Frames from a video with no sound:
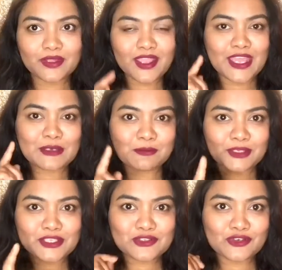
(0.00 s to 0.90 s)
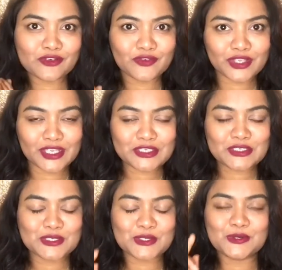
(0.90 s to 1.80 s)
And please do not forget
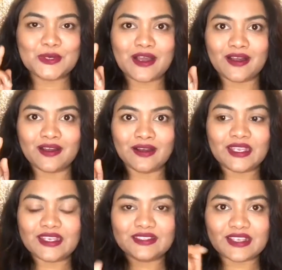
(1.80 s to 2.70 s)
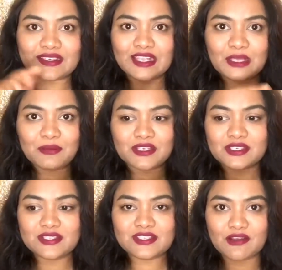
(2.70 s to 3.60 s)
to hit that like button
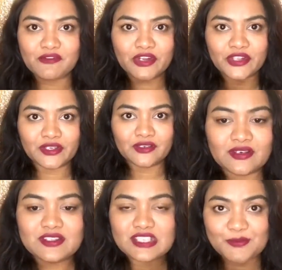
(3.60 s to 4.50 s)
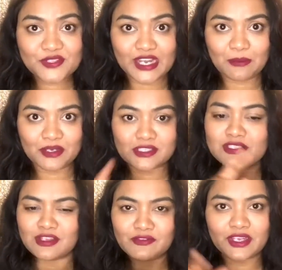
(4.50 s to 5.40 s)
somewhere here, subscribe button
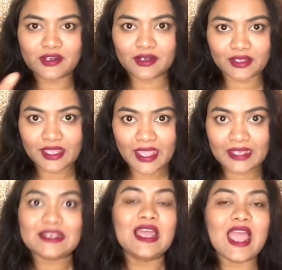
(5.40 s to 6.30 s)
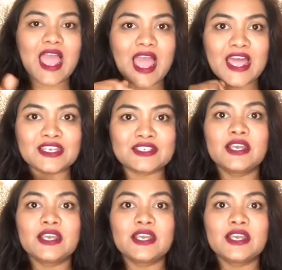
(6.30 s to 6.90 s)
somewhere here again, and